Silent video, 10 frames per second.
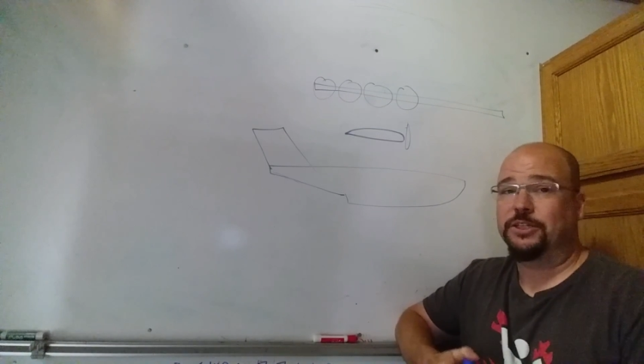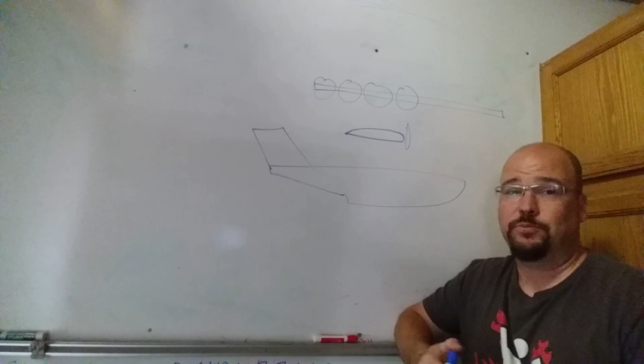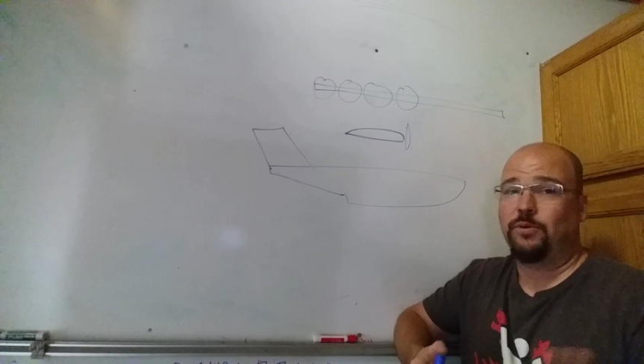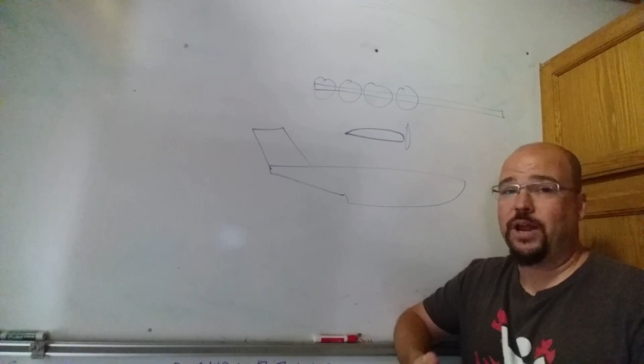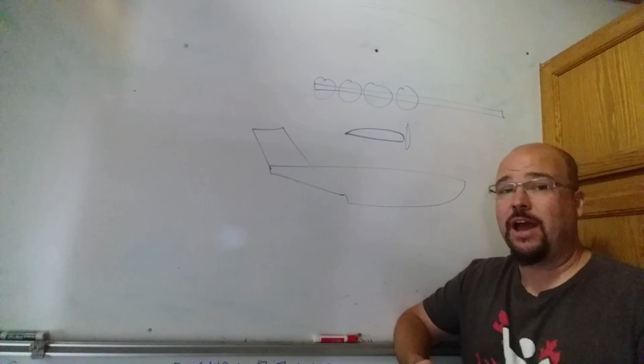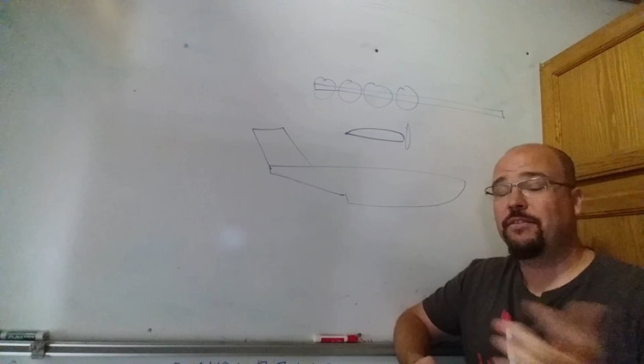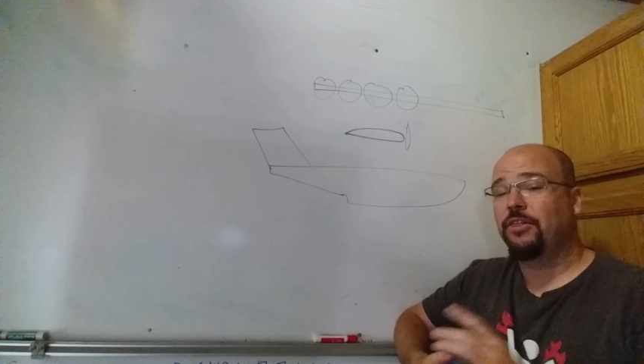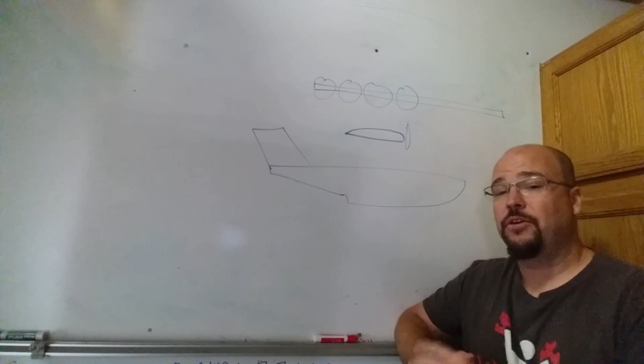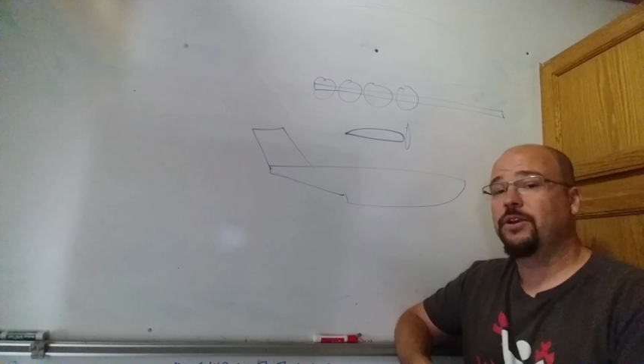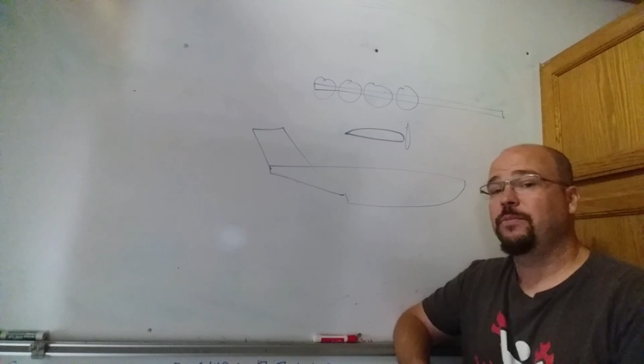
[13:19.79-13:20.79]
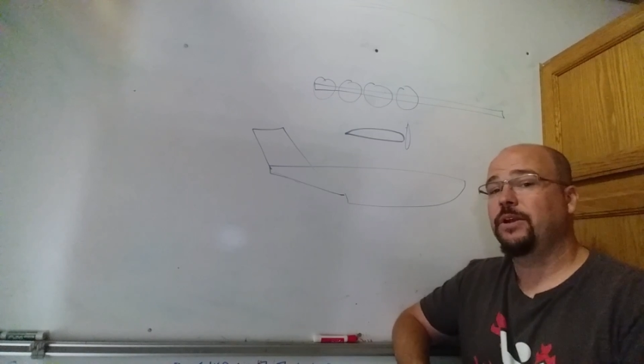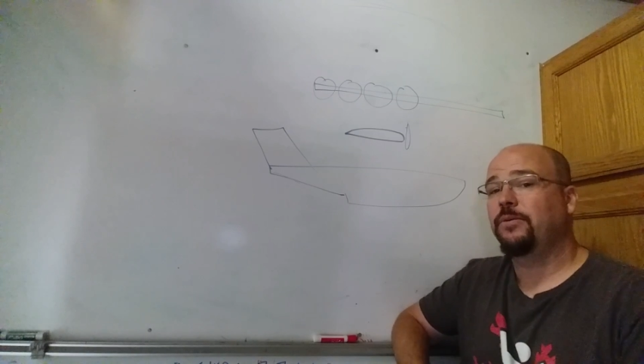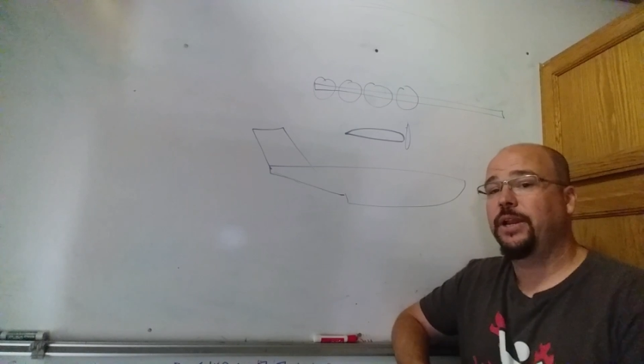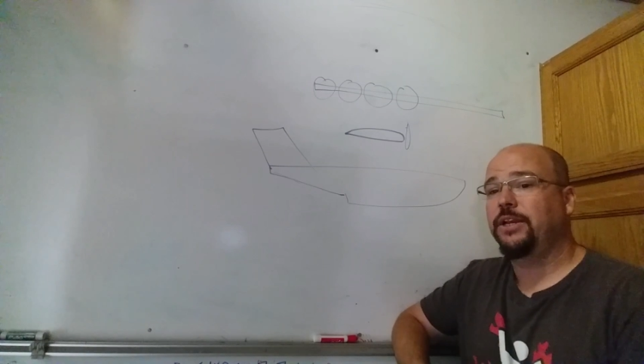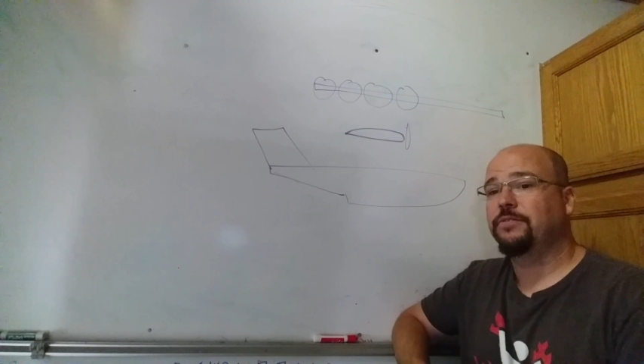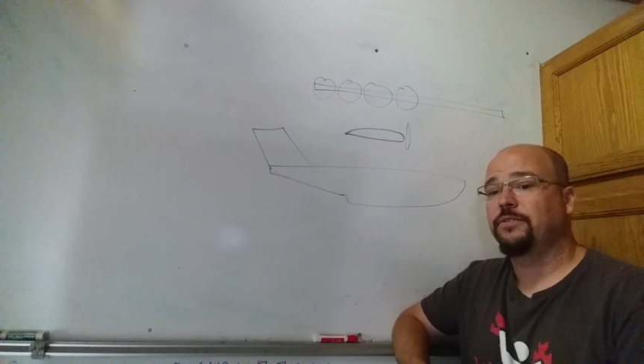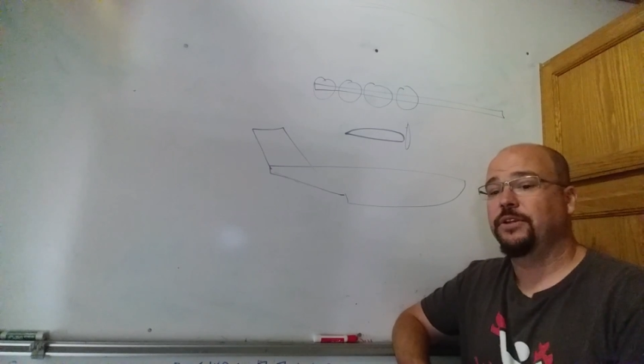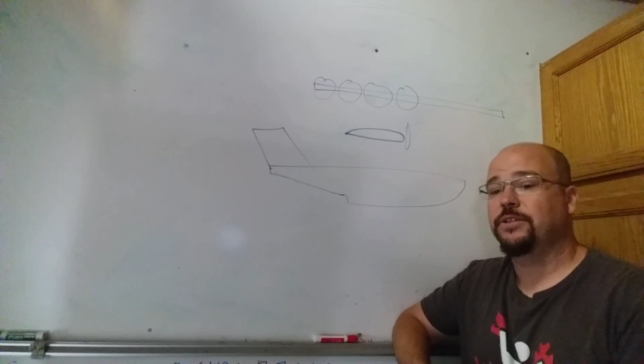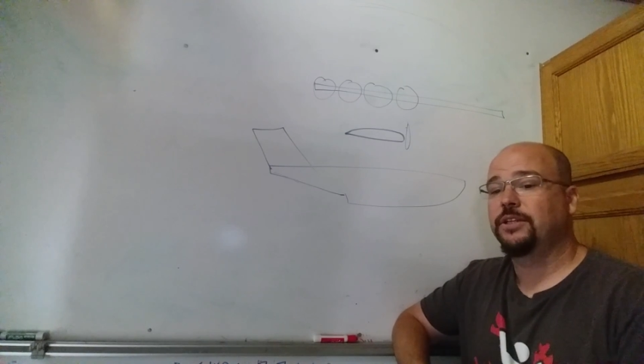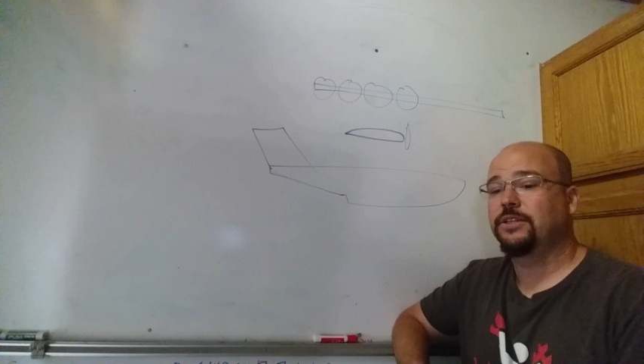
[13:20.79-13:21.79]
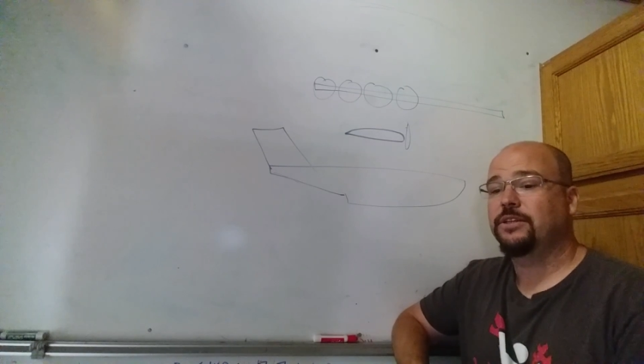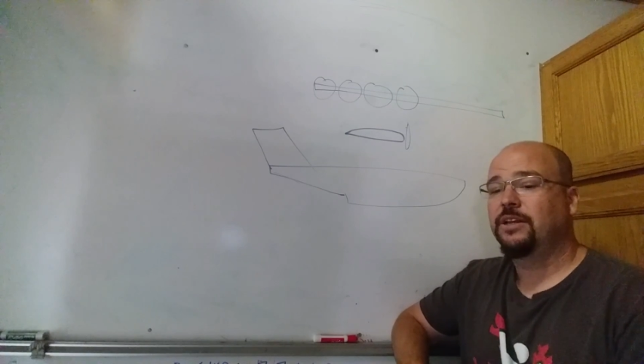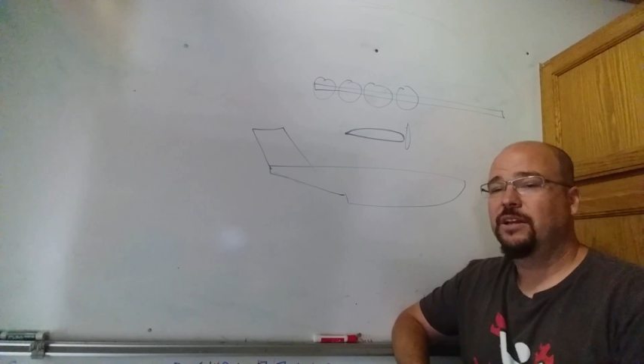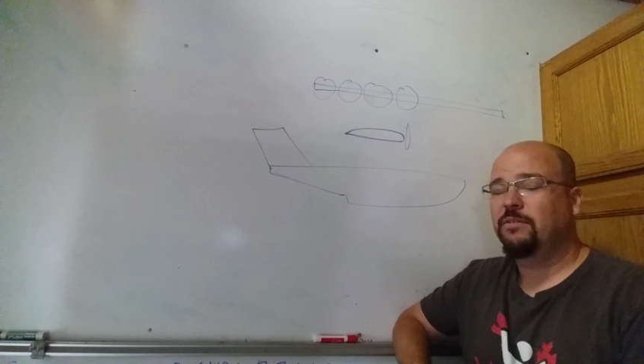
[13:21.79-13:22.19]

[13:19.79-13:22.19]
This won't have a 30-minute range, for instance.